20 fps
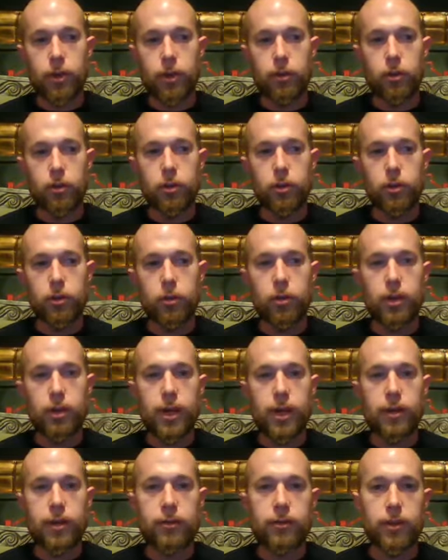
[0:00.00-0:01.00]
you're
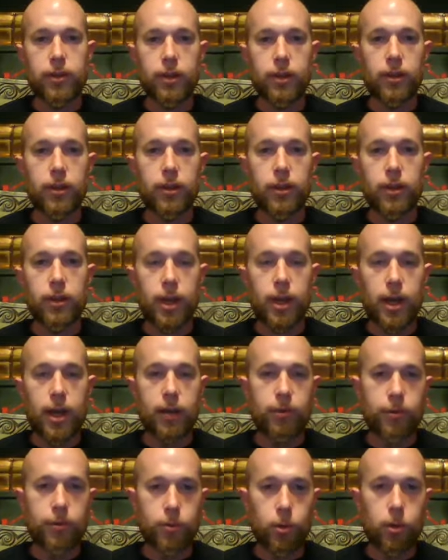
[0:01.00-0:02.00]
utilizing the
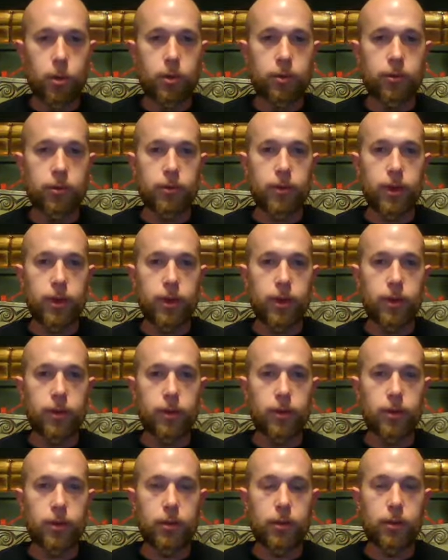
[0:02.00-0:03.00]
life force
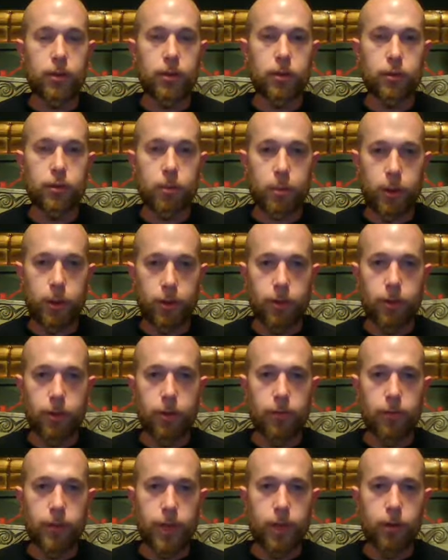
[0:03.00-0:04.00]
and the spirit
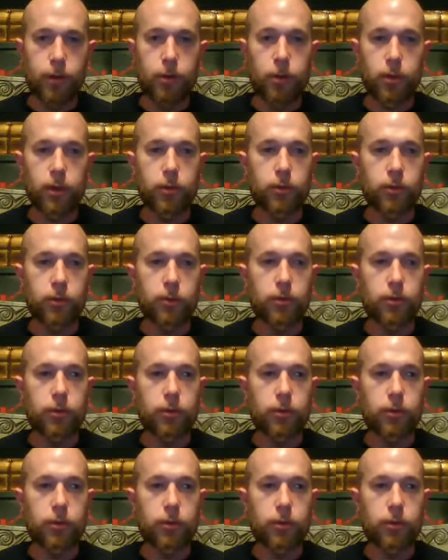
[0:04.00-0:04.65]
of that creature.